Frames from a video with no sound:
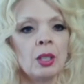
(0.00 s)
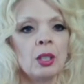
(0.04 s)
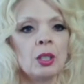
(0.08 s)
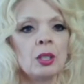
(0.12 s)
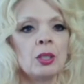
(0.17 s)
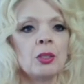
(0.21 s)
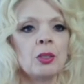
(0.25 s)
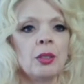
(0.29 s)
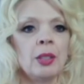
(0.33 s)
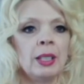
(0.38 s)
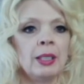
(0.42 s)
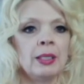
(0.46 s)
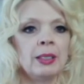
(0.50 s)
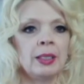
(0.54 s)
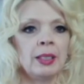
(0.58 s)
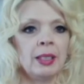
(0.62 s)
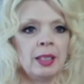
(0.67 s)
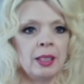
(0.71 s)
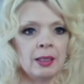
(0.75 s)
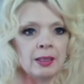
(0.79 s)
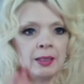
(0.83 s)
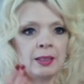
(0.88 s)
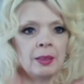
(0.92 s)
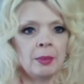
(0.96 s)
Tracy
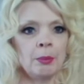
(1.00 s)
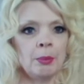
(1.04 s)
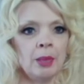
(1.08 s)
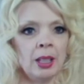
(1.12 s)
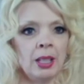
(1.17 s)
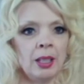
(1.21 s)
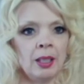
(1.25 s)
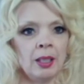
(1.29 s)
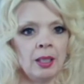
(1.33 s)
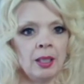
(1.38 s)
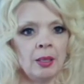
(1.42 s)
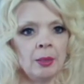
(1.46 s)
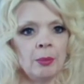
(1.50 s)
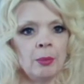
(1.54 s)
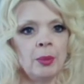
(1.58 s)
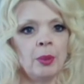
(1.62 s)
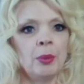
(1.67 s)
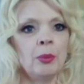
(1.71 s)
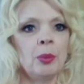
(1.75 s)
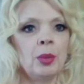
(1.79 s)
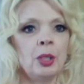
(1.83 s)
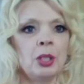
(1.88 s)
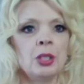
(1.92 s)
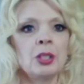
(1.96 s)
is the medium
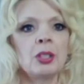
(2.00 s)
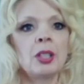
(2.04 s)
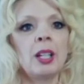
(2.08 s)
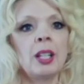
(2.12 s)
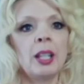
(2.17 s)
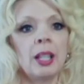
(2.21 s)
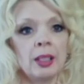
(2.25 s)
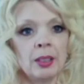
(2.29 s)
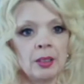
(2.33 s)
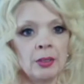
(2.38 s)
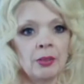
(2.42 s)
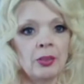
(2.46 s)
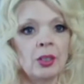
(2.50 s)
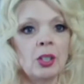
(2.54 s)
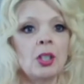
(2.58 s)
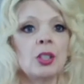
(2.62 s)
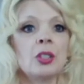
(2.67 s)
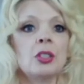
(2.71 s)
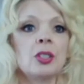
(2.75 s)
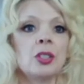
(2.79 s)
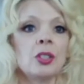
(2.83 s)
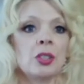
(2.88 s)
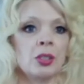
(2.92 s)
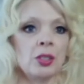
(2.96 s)
in which collective
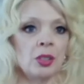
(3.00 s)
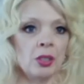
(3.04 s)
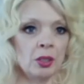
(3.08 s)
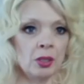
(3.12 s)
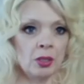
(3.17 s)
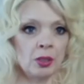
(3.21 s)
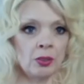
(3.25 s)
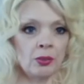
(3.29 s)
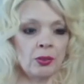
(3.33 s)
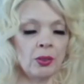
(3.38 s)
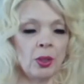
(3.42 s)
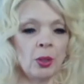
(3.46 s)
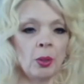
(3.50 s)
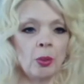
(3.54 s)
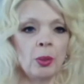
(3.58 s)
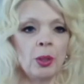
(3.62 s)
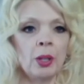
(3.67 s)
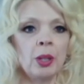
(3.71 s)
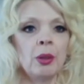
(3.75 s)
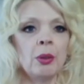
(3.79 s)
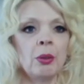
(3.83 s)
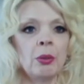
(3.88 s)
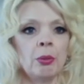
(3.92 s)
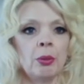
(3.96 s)
consciousness is
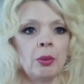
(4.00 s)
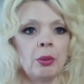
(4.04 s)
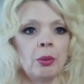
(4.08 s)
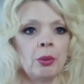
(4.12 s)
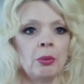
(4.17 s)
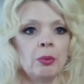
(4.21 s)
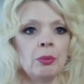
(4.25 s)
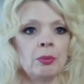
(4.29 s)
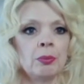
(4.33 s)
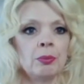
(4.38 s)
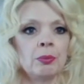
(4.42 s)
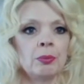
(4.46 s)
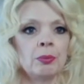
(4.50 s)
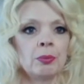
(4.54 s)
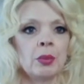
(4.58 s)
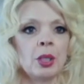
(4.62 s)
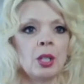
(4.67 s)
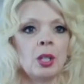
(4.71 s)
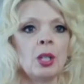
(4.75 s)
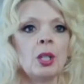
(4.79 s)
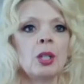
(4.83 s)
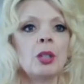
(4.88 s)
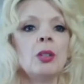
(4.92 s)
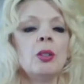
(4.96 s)
flowing through,
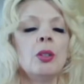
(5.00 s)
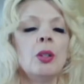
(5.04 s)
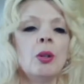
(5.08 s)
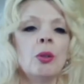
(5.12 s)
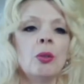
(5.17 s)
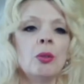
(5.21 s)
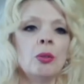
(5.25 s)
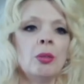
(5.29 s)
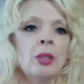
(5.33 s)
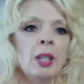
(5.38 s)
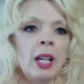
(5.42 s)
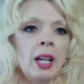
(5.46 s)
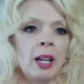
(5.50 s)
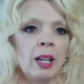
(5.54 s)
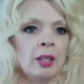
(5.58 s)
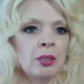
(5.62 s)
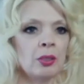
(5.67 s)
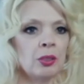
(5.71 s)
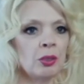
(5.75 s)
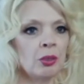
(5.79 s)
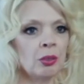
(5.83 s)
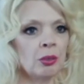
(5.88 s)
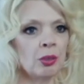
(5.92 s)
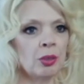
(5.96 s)
known
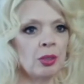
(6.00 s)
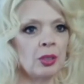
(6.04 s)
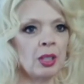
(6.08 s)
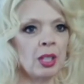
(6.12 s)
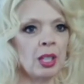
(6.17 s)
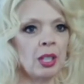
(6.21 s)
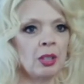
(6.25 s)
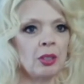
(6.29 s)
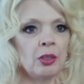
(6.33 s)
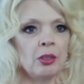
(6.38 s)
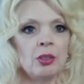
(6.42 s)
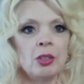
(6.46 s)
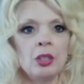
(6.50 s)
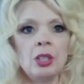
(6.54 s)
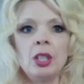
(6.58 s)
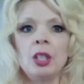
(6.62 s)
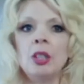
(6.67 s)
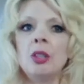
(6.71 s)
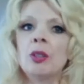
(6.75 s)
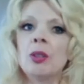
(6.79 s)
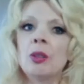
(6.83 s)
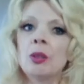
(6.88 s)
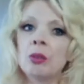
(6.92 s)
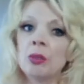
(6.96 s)
as source energy,
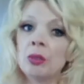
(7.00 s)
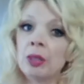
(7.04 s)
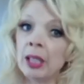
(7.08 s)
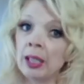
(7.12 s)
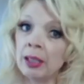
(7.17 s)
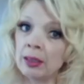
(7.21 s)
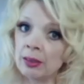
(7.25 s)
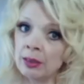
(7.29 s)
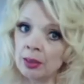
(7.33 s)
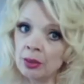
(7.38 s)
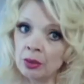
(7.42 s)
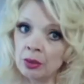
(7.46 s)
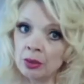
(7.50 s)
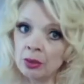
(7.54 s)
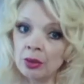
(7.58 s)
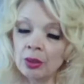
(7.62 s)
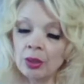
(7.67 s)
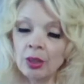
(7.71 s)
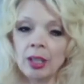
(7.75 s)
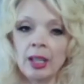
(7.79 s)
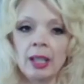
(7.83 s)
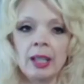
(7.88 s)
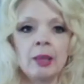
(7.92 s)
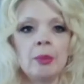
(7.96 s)
known as
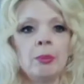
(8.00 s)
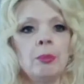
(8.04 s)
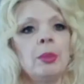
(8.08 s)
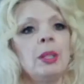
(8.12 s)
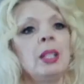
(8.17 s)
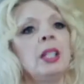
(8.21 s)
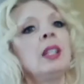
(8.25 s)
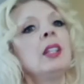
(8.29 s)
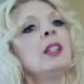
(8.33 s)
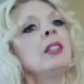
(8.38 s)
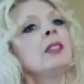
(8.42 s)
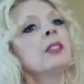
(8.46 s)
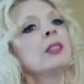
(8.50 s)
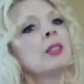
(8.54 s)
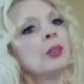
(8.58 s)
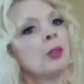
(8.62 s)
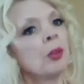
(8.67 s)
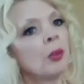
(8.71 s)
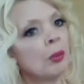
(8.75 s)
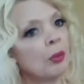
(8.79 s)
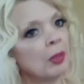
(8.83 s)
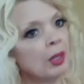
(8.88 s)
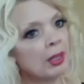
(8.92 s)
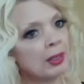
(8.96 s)
eternal light beings,
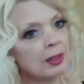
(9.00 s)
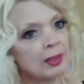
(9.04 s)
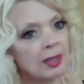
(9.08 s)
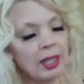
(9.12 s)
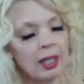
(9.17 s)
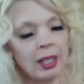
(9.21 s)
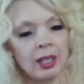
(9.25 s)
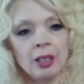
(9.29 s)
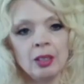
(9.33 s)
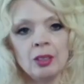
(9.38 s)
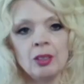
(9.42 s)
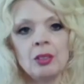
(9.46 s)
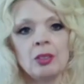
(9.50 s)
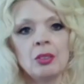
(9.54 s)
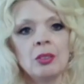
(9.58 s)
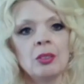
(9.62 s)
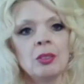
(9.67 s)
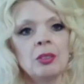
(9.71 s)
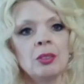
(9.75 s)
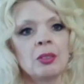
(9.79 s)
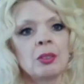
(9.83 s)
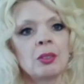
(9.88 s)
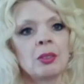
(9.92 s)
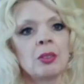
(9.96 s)
known as
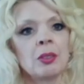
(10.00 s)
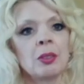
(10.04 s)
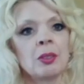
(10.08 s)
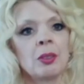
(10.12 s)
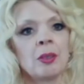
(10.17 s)
angels.